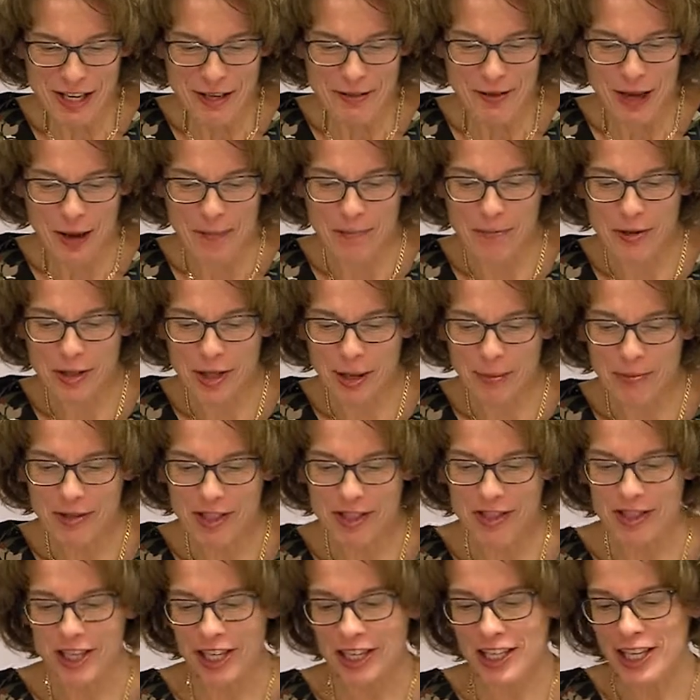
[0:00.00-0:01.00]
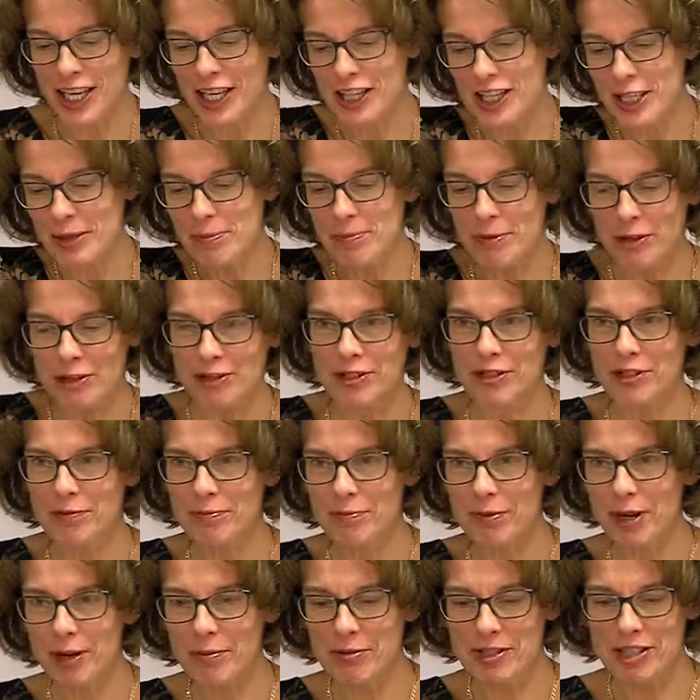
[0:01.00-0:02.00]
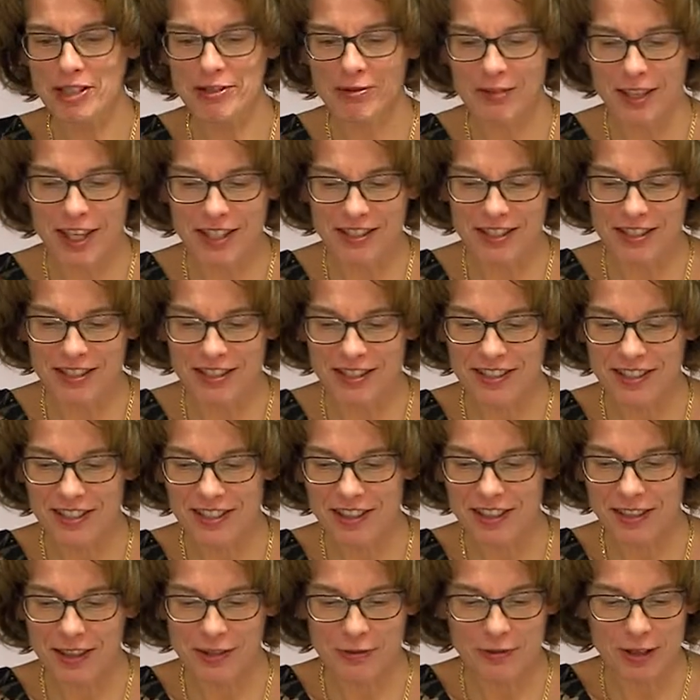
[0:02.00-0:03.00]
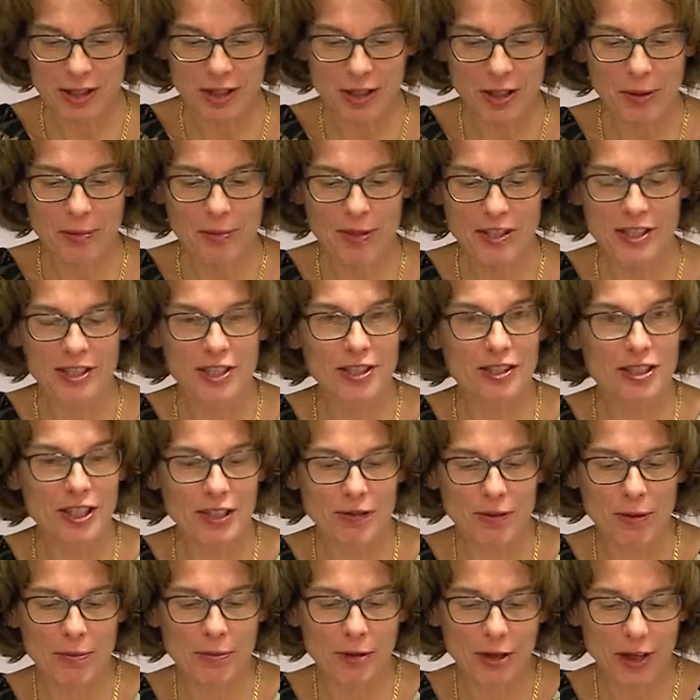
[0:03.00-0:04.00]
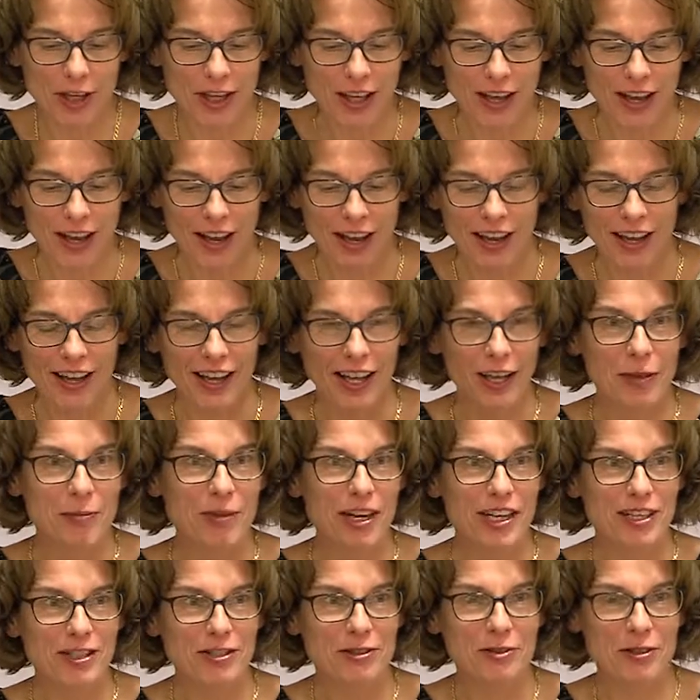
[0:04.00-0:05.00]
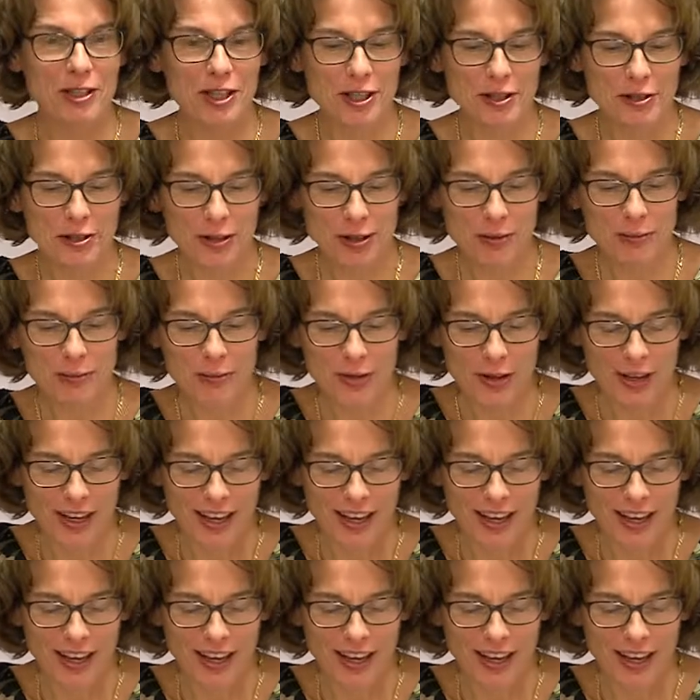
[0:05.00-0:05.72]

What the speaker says: So I put up this gigantic poster of Barbara Streisand dressed up as a yeshiva boy in my student dorm.